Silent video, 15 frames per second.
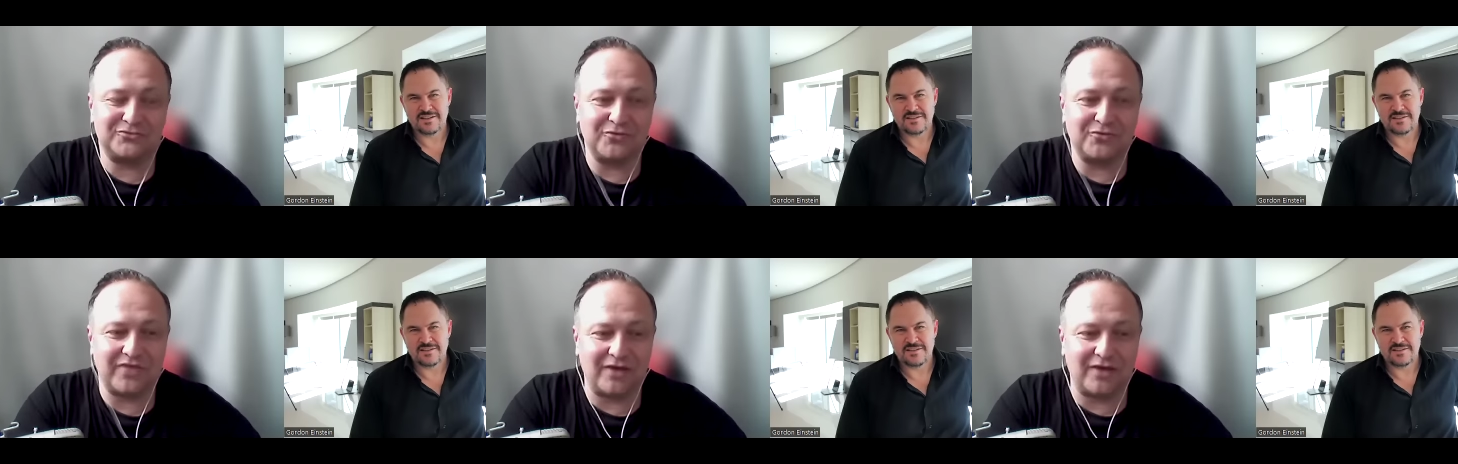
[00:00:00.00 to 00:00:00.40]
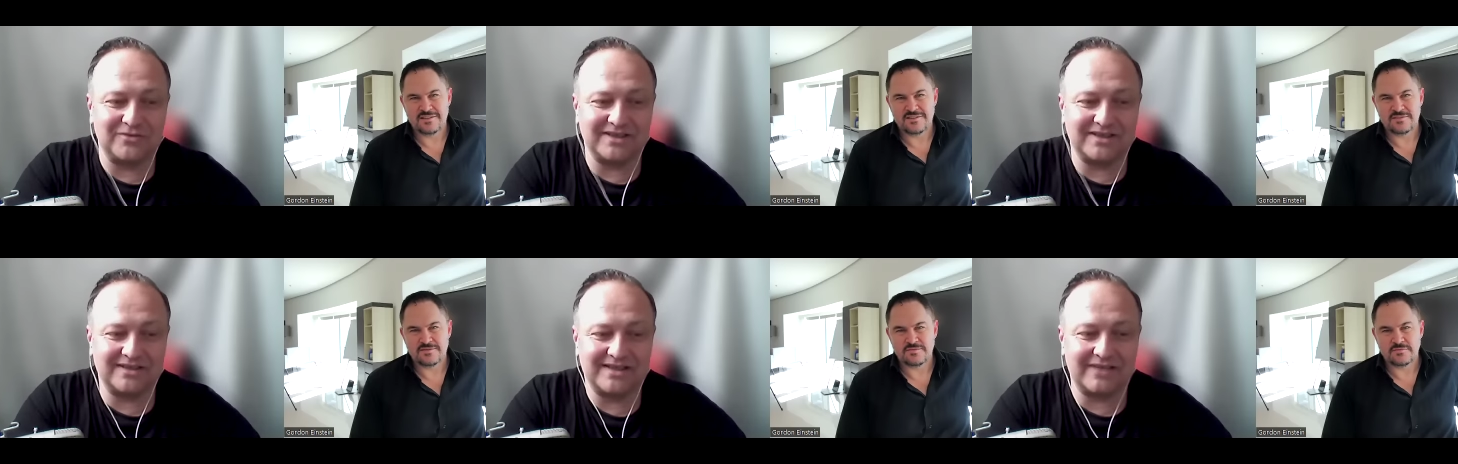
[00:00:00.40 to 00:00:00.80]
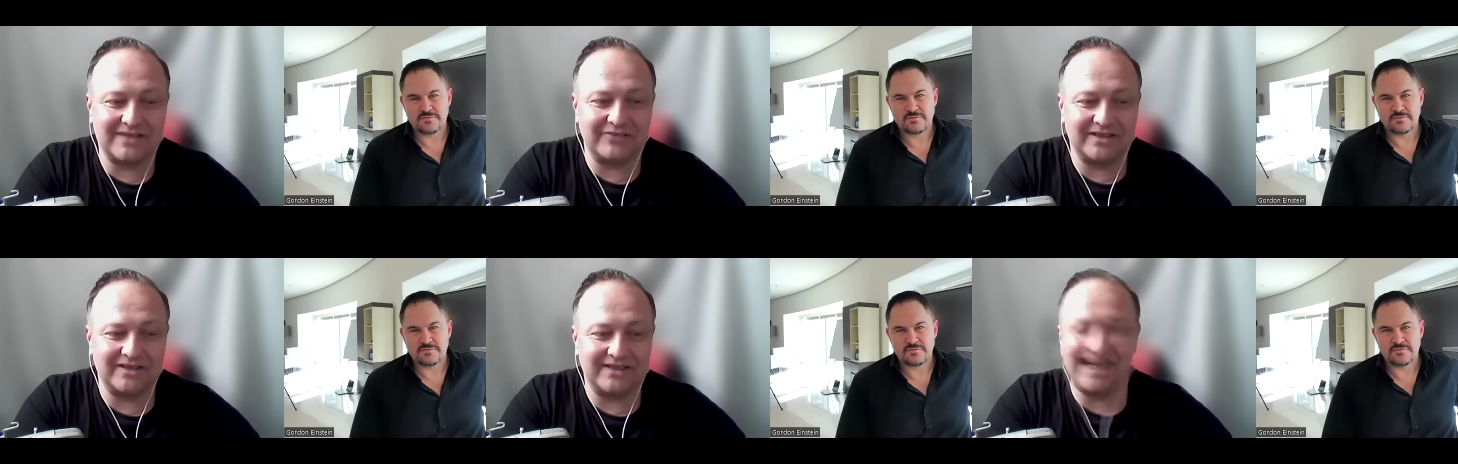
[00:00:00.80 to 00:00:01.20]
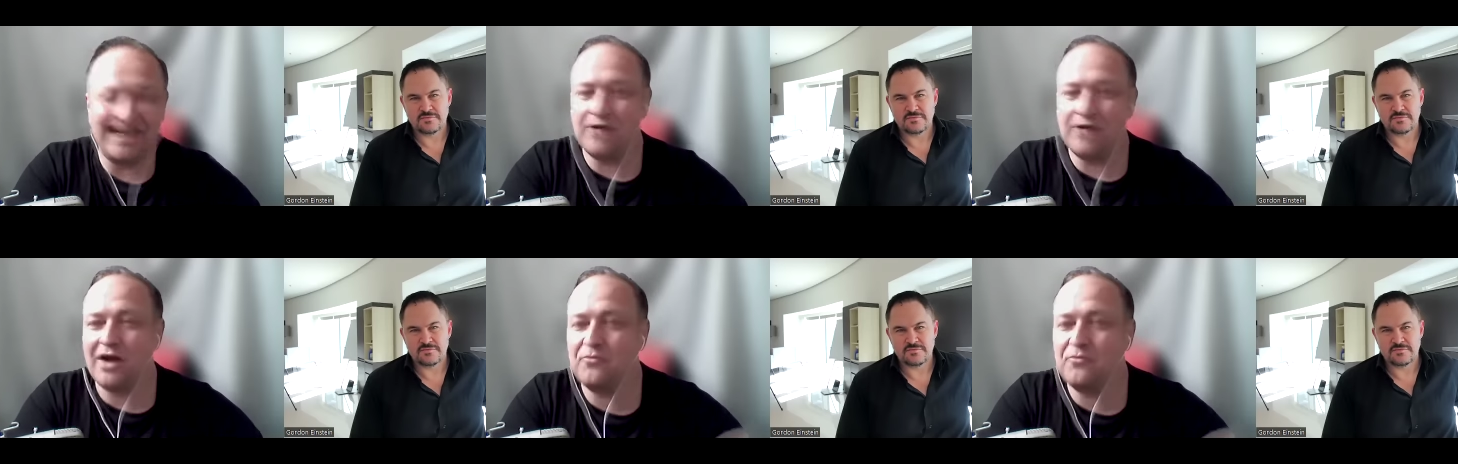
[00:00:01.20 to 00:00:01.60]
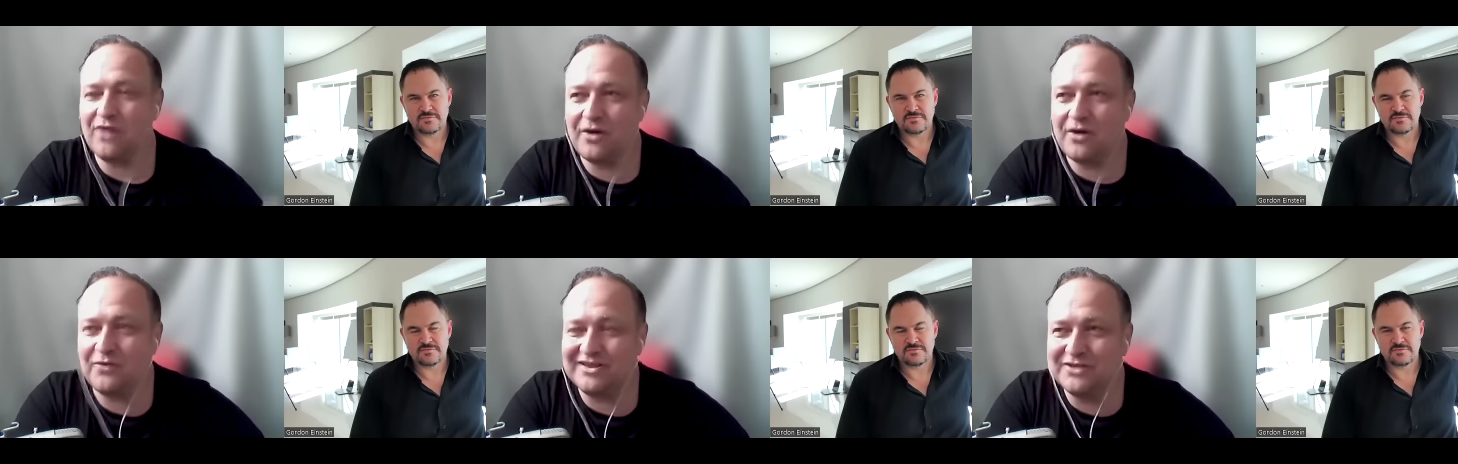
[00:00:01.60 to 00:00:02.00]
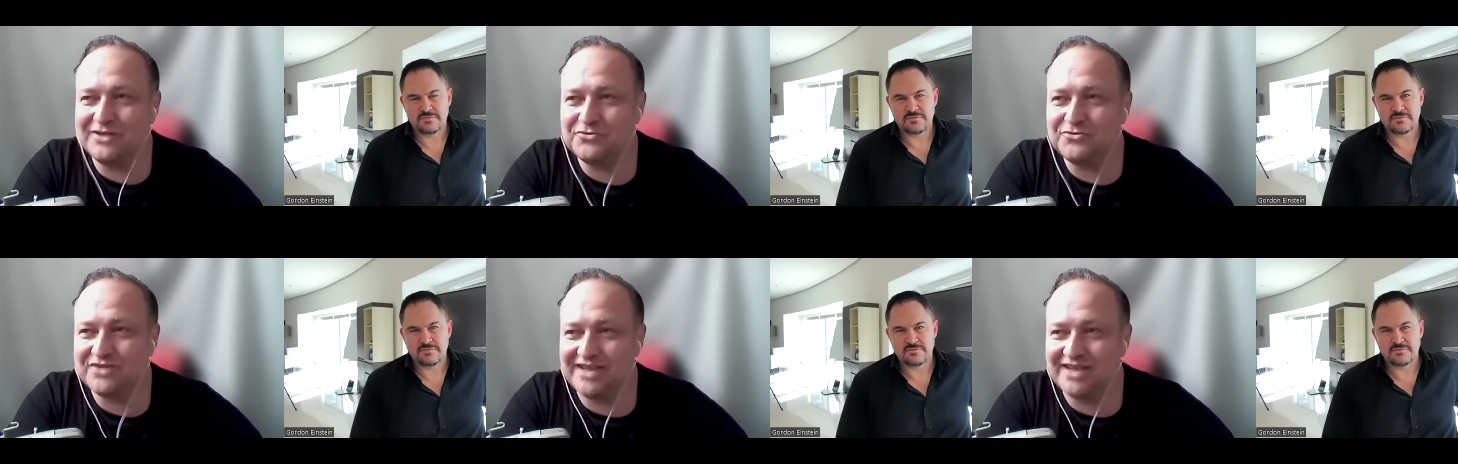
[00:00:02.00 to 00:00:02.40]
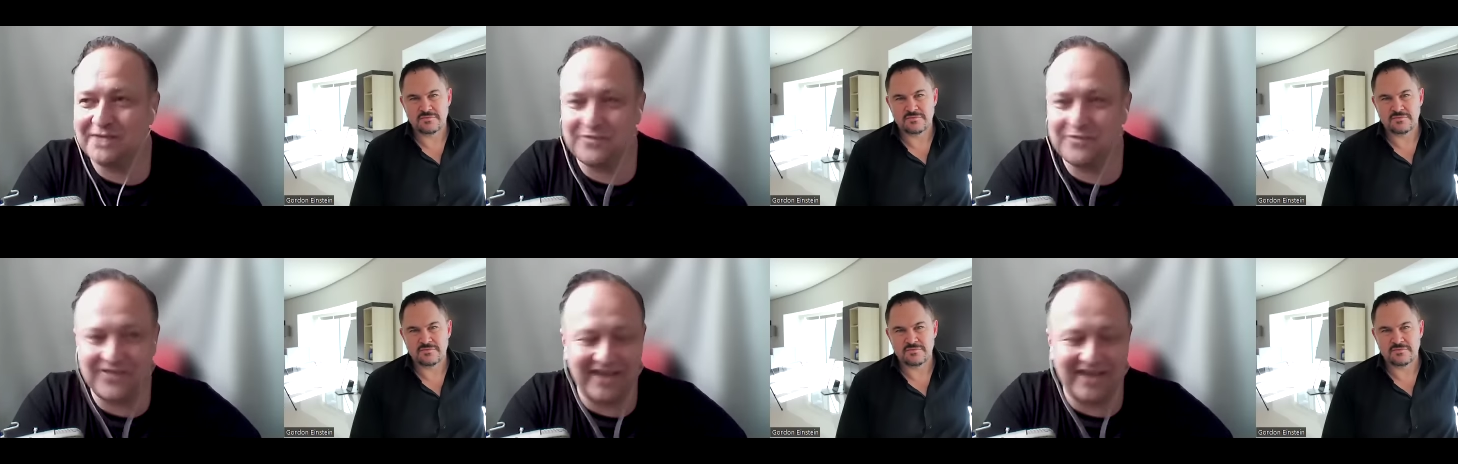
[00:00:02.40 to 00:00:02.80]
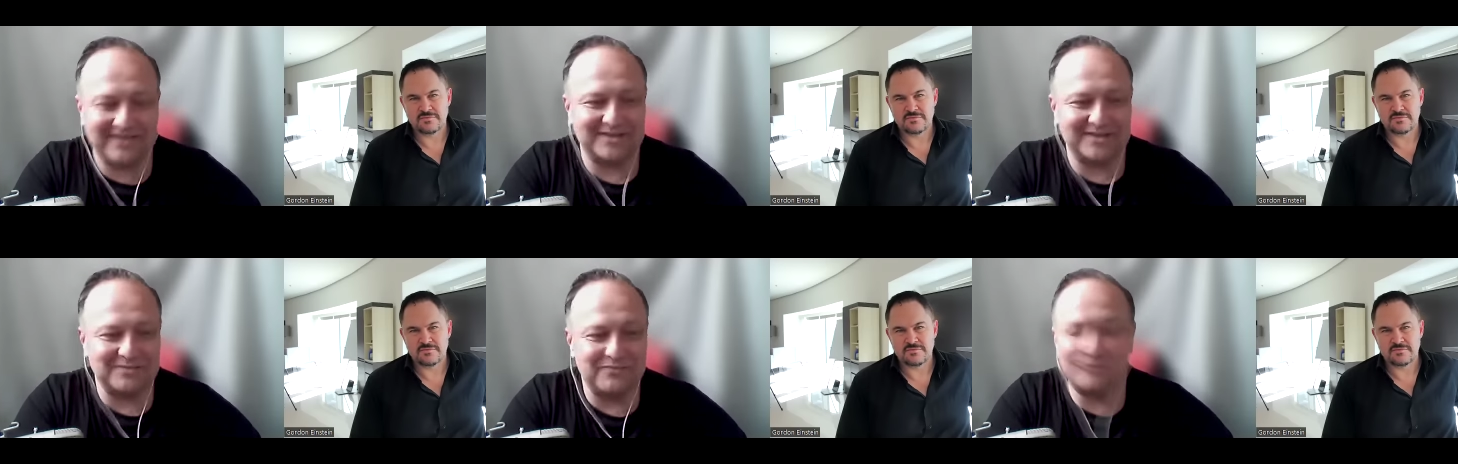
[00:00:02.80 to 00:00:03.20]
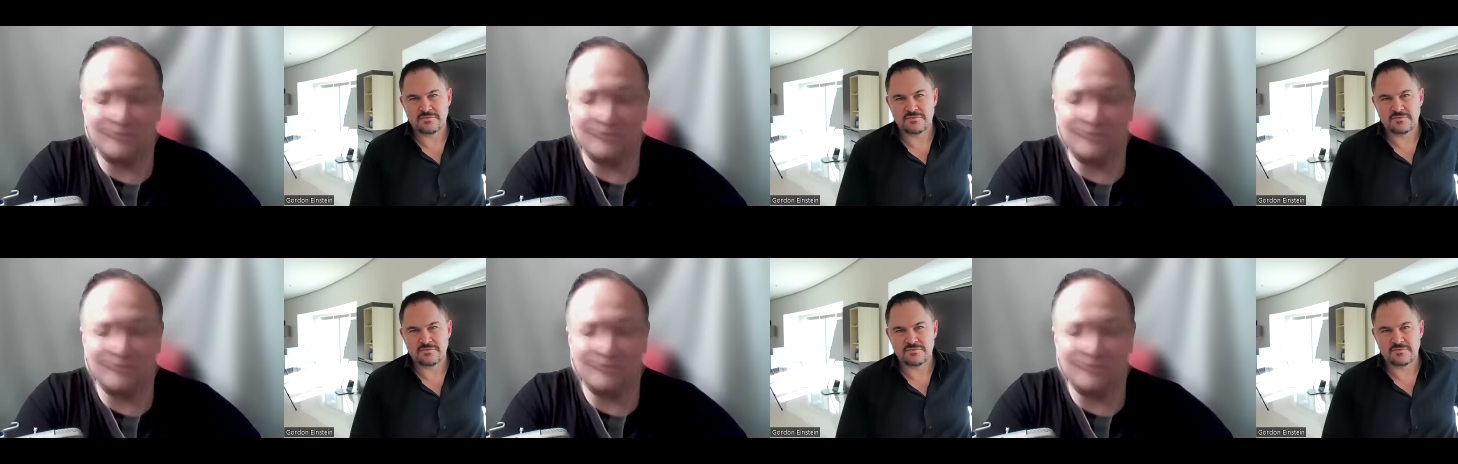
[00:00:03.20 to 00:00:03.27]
Speaker 1: 2017, I, I, wa I wanted to start with that uh,